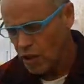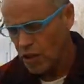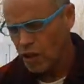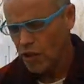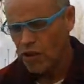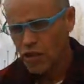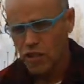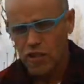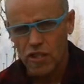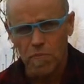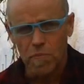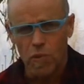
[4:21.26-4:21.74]

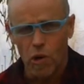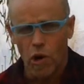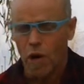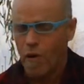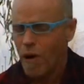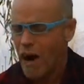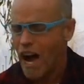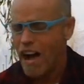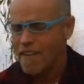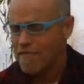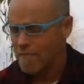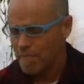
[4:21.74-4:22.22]
this morning.
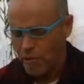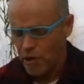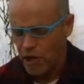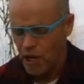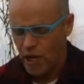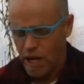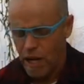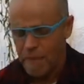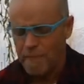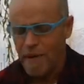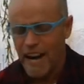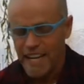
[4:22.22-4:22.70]
Well, I haven't put
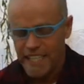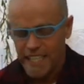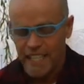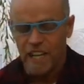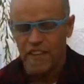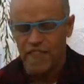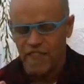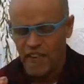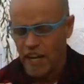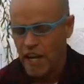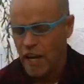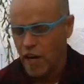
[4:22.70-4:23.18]
it up. I did
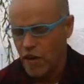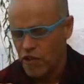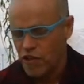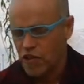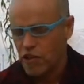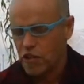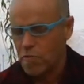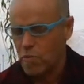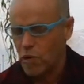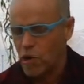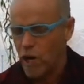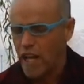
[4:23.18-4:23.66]
a video
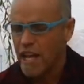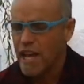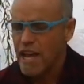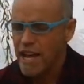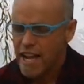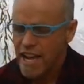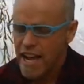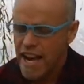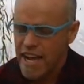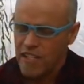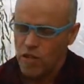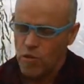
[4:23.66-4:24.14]
this morning
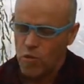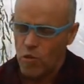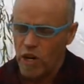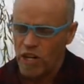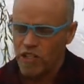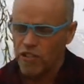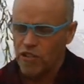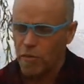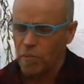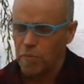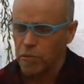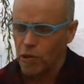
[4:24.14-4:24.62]
as a
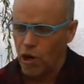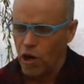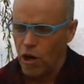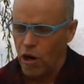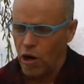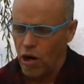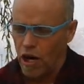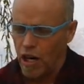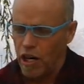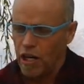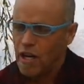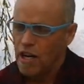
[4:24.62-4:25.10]

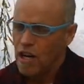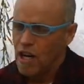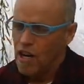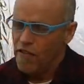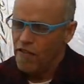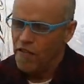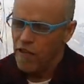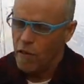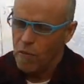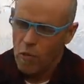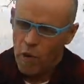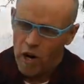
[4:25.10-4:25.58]
whistleblower
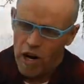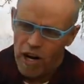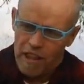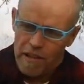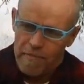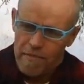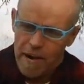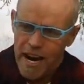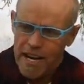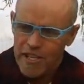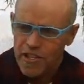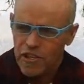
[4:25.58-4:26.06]
from one of the
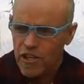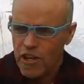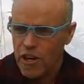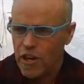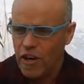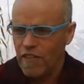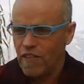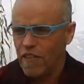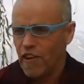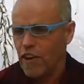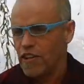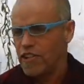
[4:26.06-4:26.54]
major
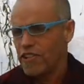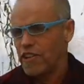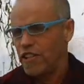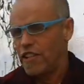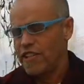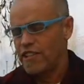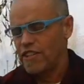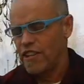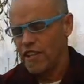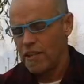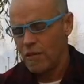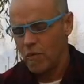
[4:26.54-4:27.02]

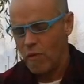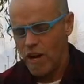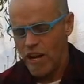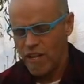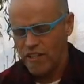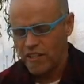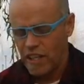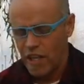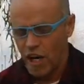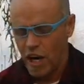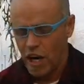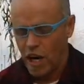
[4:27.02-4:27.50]
universities on the
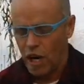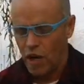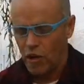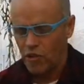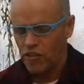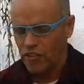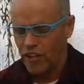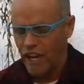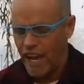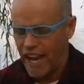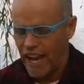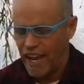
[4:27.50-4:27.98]
West
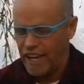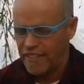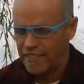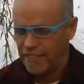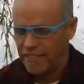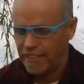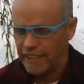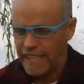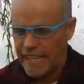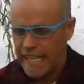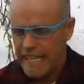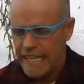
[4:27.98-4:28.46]
Coast has
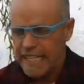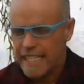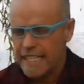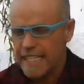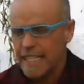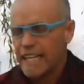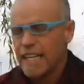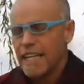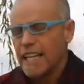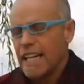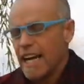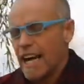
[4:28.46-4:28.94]
leaked
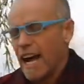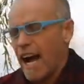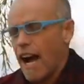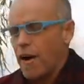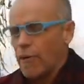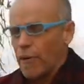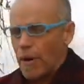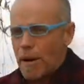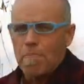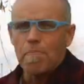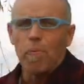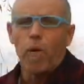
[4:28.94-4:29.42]
a
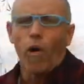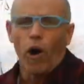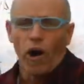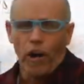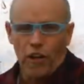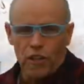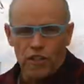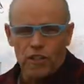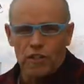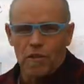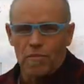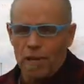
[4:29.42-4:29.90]

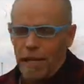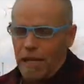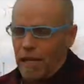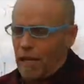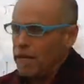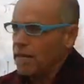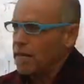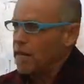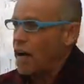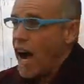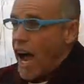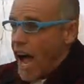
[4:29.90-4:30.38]
report to me.
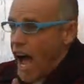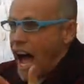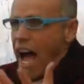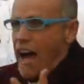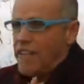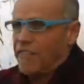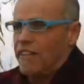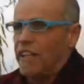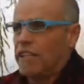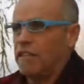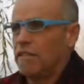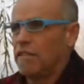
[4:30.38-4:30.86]
I
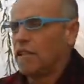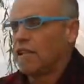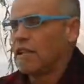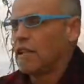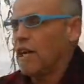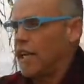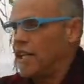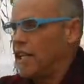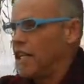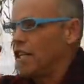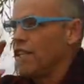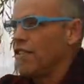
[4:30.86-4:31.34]
have it.
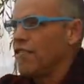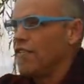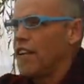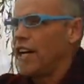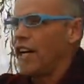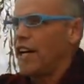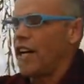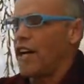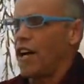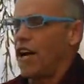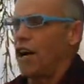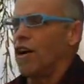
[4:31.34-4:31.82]
I did the
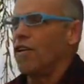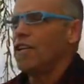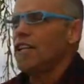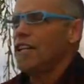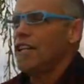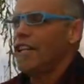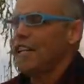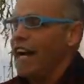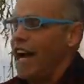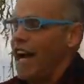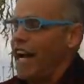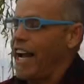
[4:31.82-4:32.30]
video.
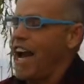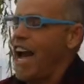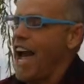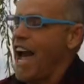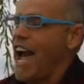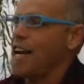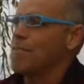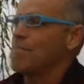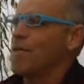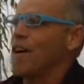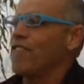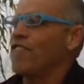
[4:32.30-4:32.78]
I
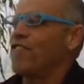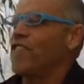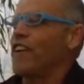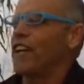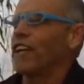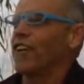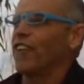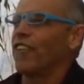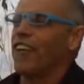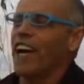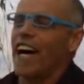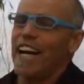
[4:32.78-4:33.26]
had my
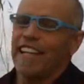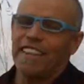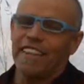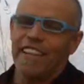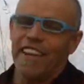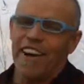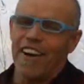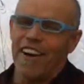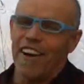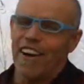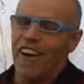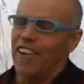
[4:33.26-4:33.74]
finger right
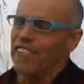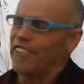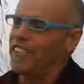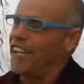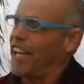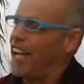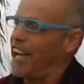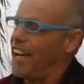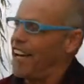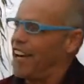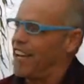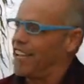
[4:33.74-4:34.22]
there all
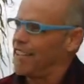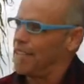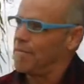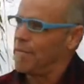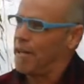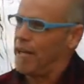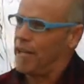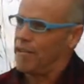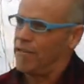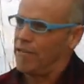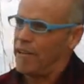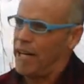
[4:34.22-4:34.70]
day on the
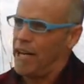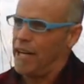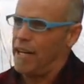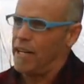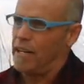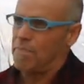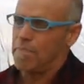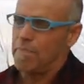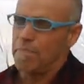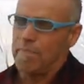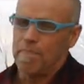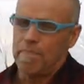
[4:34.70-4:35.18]
button ready
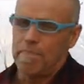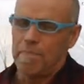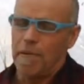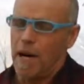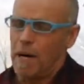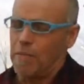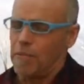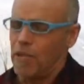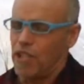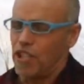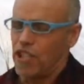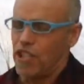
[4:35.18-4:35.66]
to
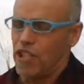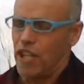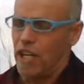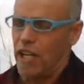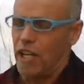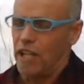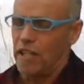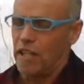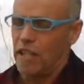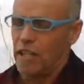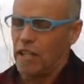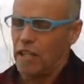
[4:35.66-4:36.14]
publish it